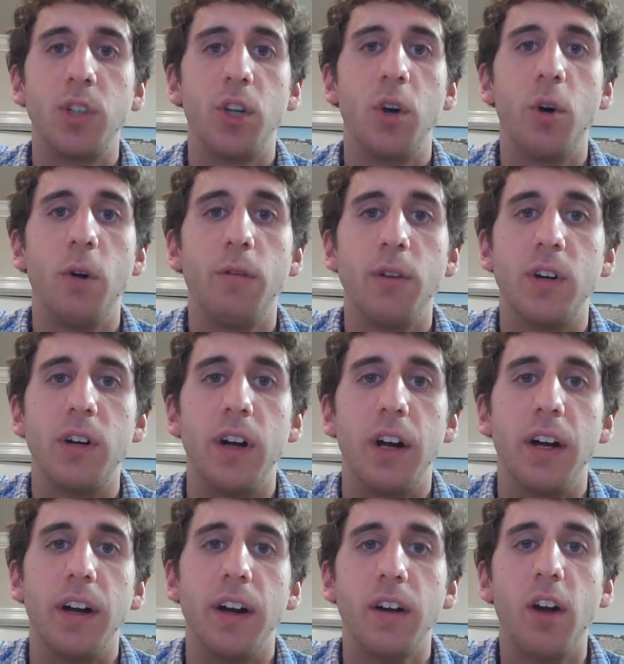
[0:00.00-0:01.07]
to go over
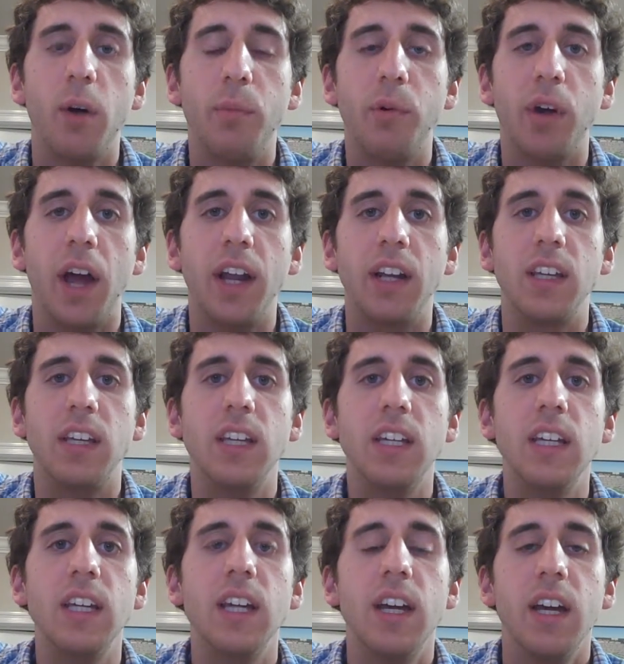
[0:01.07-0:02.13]
a couple kind of
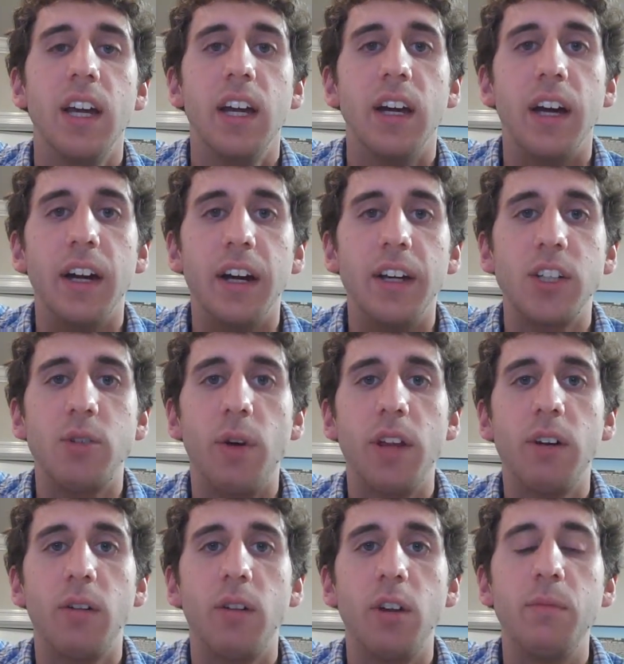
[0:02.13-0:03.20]
key
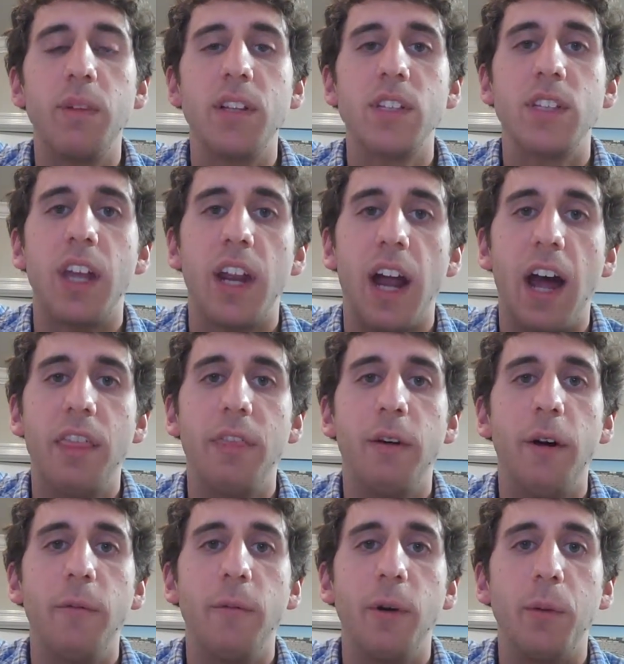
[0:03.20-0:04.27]
trade agreements that I
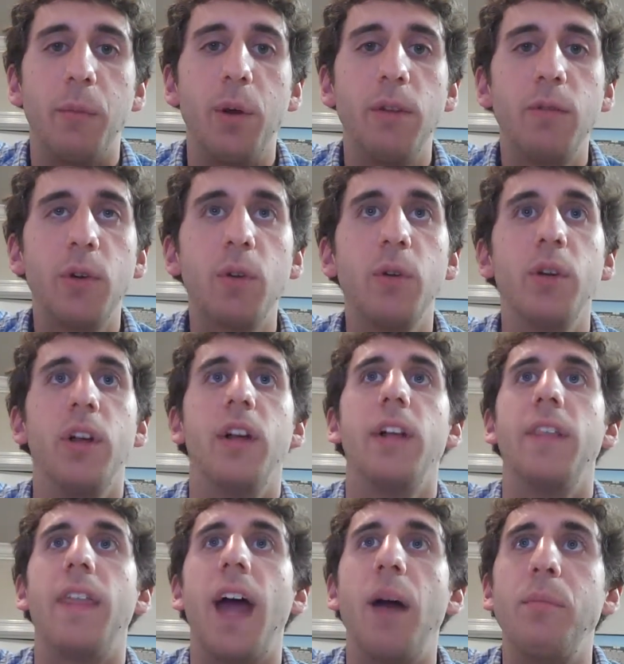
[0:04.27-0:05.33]
thought were pivotal,
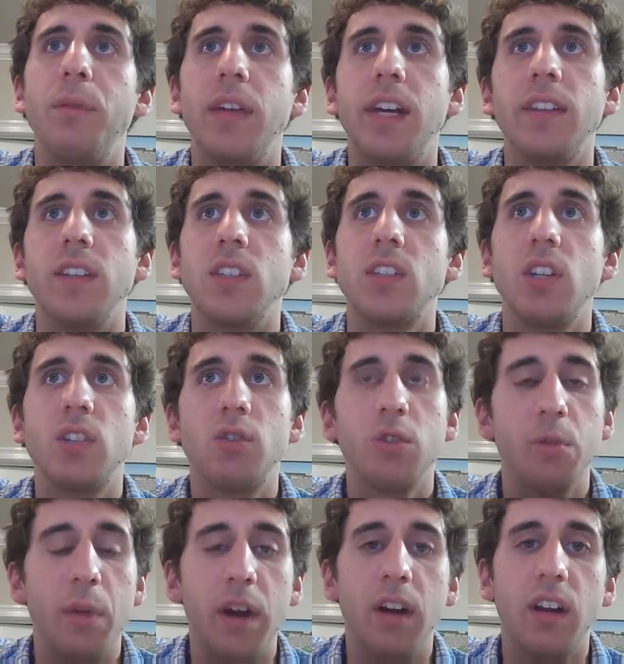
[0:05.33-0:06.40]
that being the Central
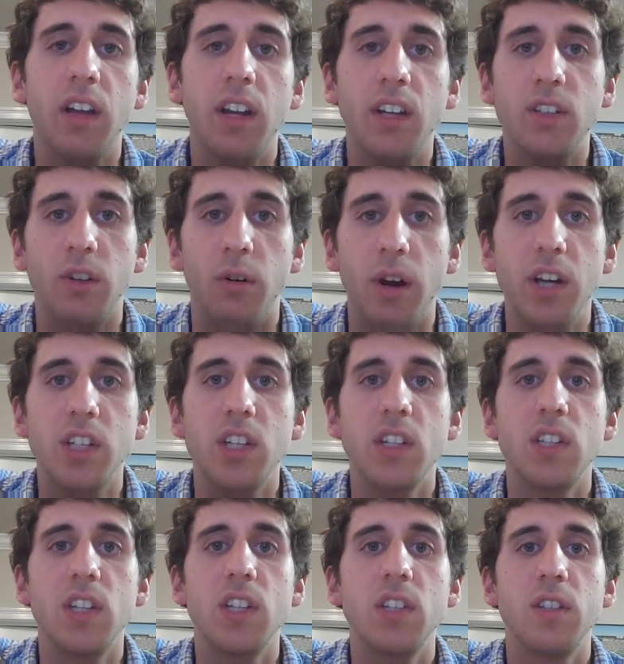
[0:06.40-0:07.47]
American Integration
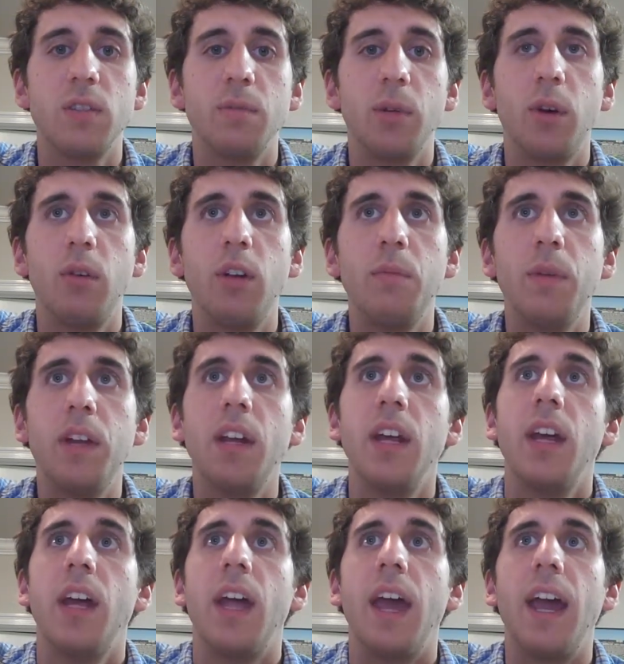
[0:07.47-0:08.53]
System Agreement
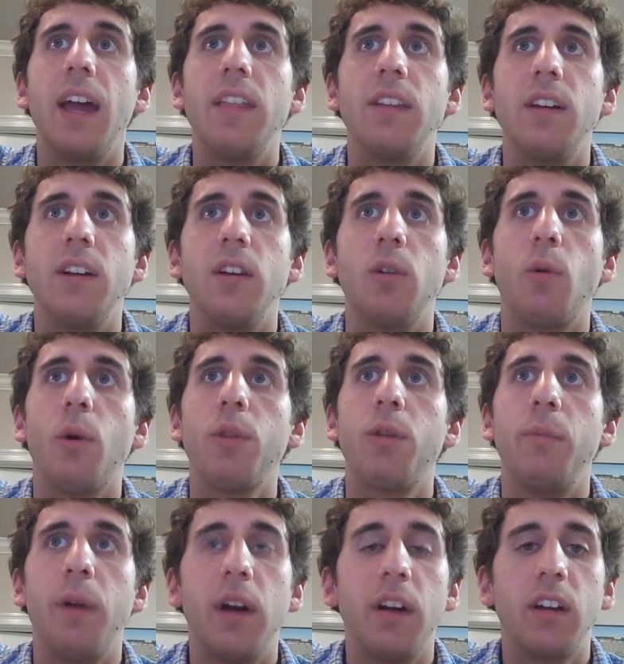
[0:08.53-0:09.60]
and the North
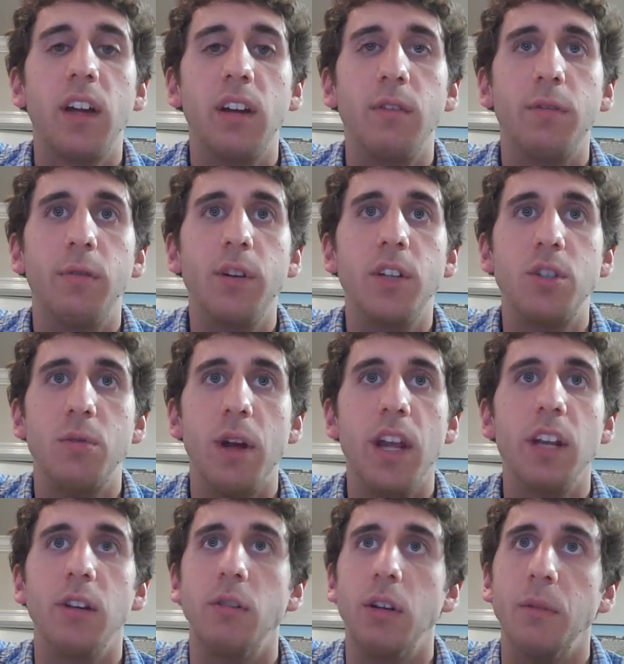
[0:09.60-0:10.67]
American Free
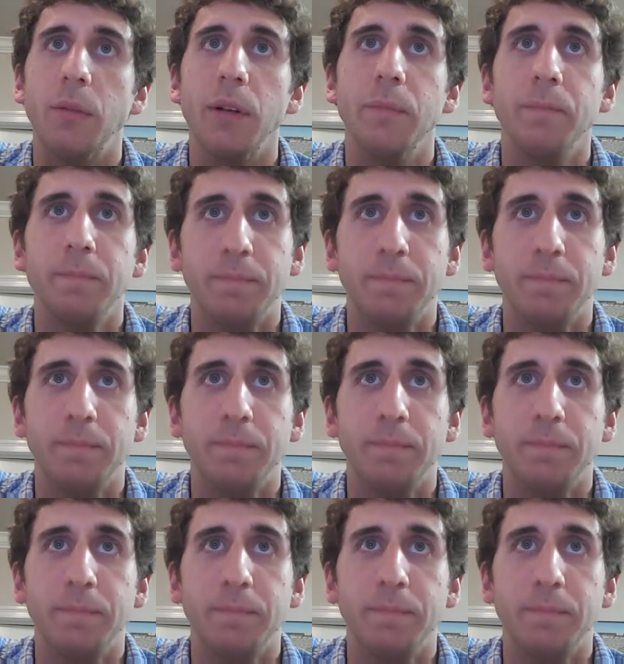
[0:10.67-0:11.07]
Trade Agreement.